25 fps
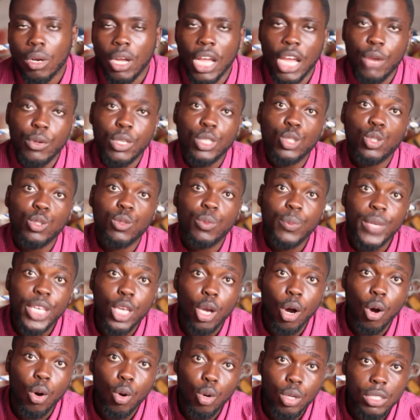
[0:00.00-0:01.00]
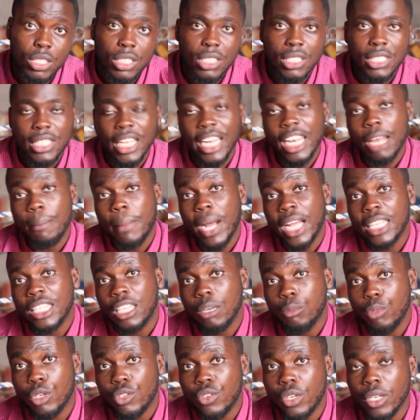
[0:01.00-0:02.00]
And it's with me, your host, Nenema
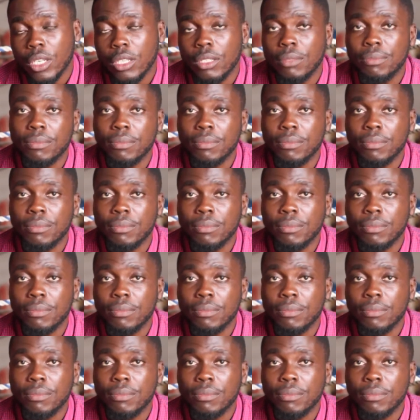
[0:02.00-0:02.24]
Teboche.